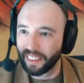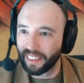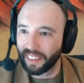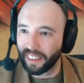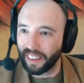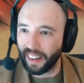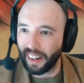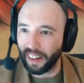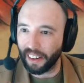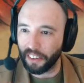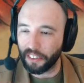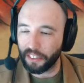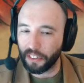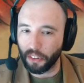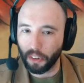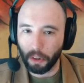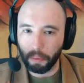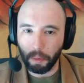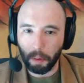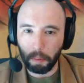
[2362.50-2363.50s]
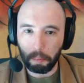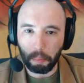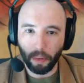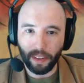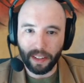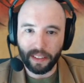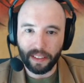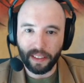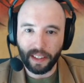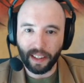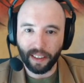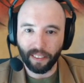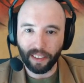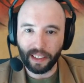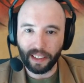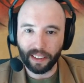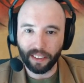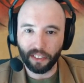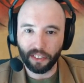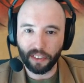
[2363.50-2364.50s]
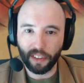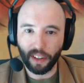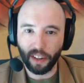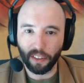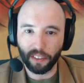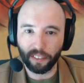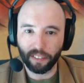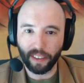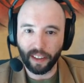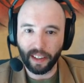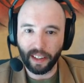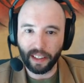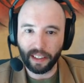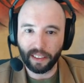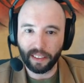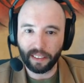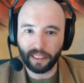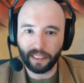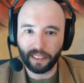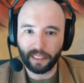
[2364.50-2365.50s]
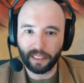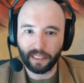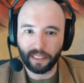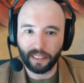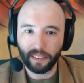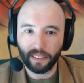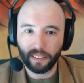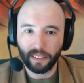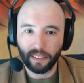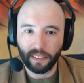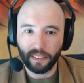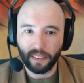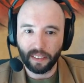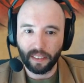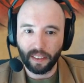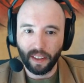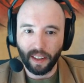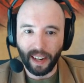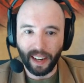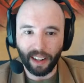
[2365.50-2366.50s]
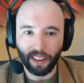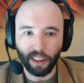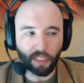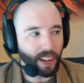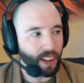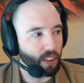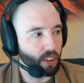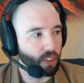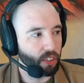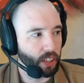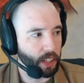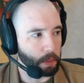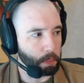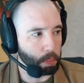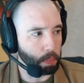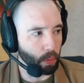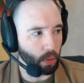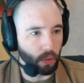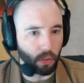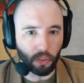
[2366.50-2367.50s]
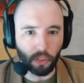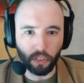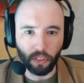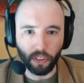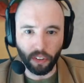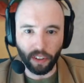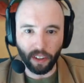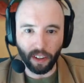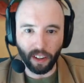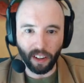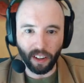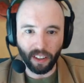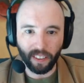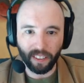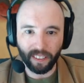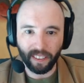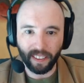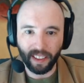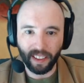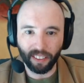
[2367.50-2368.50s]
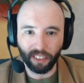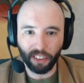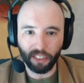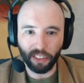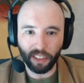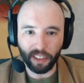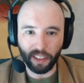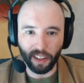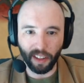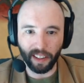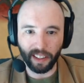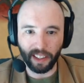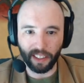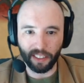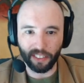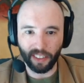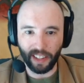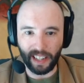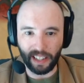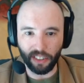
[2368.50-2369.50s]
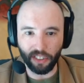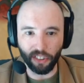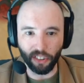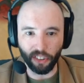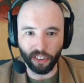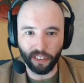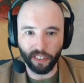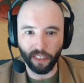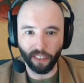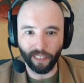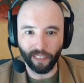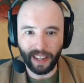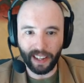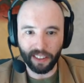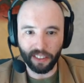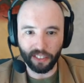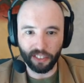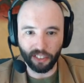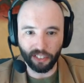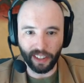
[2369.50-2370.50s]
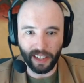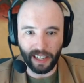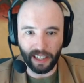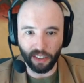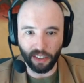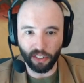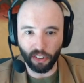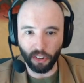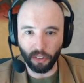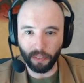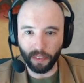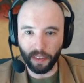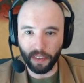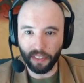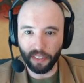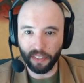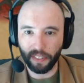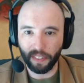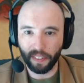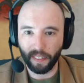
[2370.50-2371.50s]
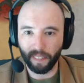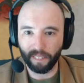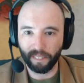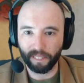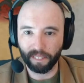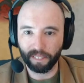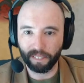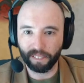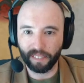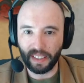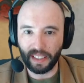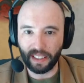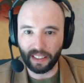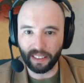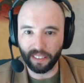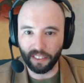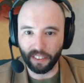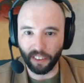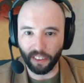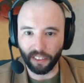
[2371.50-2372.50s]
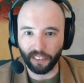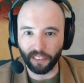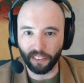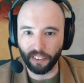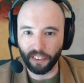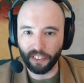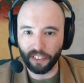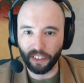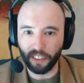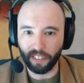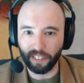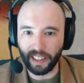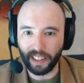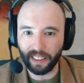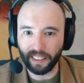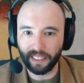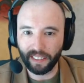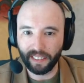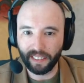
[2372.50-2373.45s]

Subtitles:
Alright, let's do a little more blending. I want to get this color right. I love how it looks like a bruise, though, y'all. It looks like it's injured. The land is just injured with being the Dark Lord's domain.